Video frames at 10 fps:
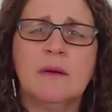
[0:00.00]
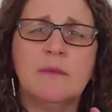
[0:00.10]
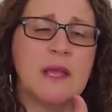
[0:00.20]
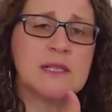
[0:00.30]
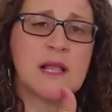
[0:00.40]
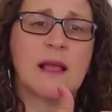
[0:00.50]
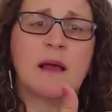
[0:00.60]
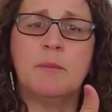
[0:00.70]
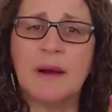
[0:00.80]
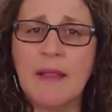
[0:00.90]
Is like
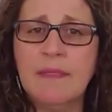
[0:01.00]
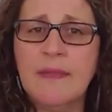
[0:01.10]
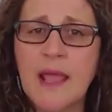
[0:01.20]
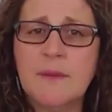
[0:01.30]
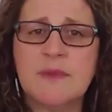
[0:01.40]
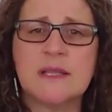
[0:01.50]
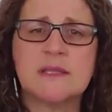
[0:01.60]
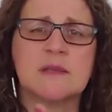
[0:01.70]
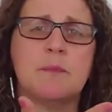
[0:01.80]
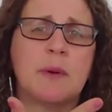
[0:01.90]
a brand name that
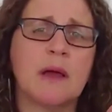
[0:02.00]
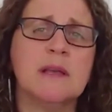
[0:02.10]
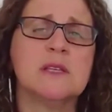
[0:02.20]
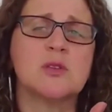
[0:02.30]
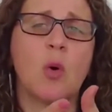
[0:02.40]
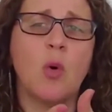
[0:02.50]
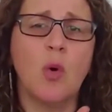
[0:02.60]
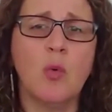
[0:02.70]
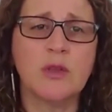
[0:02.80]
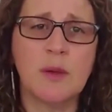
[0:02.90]
surprises
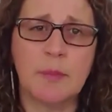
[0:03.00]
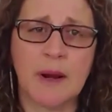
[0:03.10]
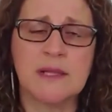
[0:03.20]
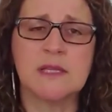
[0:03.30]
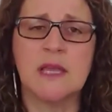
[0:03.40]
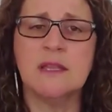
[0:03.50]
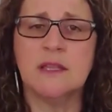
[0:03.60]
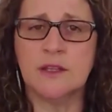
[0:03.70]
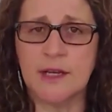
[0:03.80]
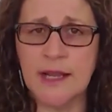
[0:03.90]
all other brands in the
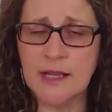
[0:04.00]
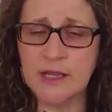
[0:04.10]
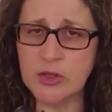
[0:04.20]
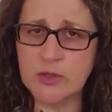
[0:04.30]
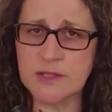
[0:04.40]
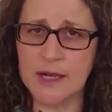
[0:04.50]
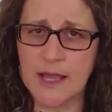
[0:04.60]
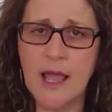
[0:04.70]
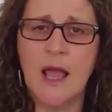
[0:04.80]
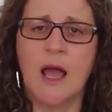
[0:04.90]
drink
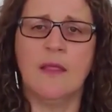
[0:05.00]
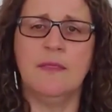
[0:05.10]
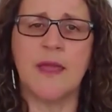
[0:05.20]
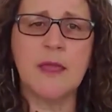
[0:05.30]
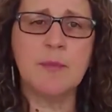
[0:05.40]
industry, and their